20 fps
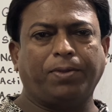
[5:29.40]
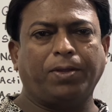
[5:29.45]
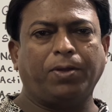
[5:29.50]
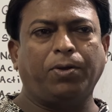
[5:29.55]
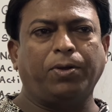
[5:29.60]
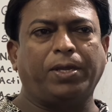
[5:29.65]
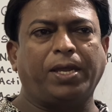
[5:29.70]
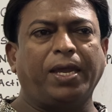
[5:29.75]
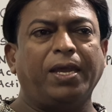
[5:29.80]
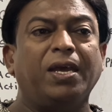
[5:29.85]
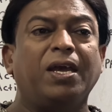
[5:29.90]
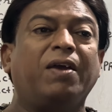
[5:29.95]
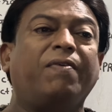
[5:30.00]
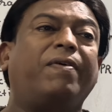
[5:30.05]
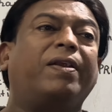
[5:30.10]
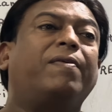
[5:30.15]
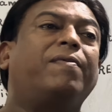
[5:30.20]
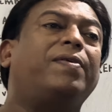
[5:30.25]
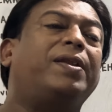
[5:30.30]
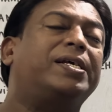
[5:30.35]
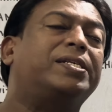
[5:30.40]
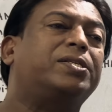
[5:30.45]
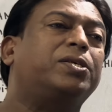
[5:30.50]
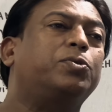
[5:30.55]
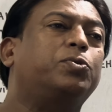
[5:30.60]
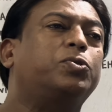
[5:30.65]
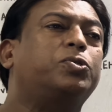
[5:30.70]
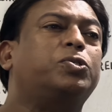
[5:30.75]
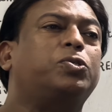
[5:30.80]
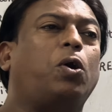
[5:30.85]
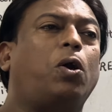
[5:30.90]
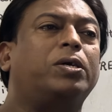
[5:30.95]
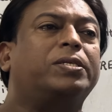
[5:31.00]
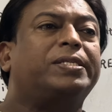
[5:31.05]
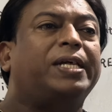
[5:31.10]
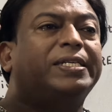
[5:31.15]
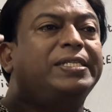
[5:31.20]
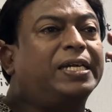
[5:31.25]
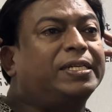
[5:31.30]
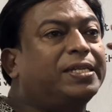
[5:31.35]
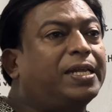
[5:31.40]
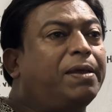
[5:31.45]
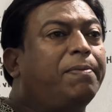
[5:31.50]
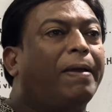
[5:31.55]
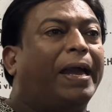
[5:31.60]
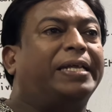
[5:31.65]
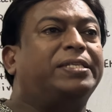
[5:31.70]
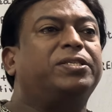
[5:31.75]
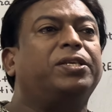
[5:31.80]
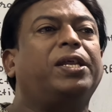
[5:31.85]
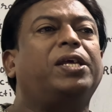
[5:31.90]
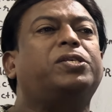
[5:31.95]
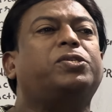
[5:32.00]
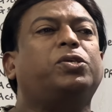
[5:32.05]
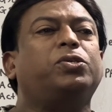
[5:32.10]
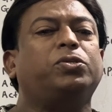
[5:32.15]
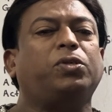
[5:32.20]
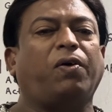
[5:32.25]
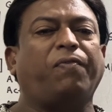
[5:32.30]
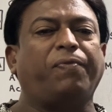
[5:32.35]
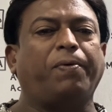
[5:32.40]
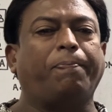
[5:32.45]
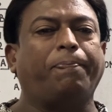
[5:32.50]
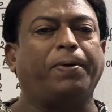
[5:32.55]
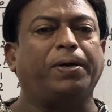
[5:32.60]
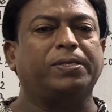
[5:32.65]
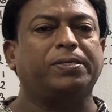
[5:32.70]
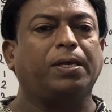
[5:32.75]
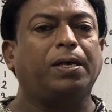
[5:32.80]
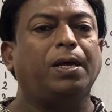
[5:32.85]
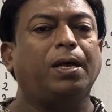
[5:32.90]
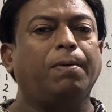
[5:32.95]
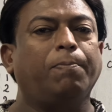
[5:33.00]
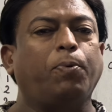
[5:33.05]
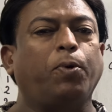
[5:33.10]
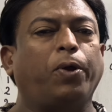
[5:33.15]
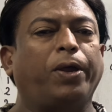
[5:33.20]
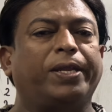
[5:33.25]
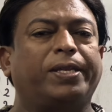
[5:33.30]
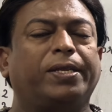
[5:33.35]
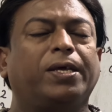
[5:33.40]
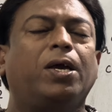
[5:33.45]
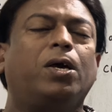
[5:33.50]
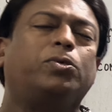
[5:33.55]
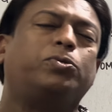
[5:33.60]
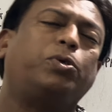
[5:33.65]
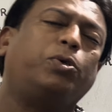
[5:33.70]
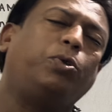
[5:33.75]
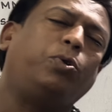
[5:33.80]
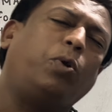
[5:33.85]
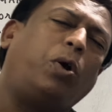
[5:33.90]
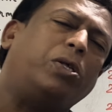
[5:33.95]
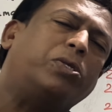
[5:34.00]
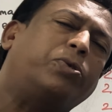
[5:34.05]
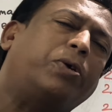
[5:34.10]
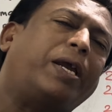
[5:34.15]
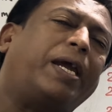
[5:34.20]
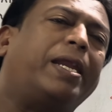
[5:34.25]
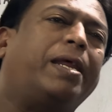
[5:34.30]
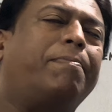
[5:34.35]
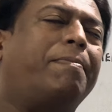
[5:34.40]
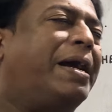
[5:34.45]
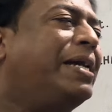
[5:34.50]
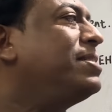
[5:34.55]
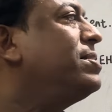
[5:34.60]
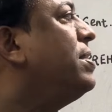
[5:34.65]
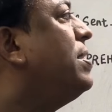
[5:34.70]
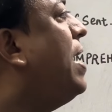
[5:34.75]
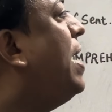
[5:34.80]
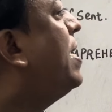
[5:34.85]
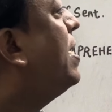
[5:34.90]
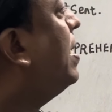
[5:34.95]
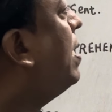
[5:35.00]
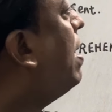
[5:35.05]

Okay? When you listen to songs, there's an imagination of a poet. So you also can imagine and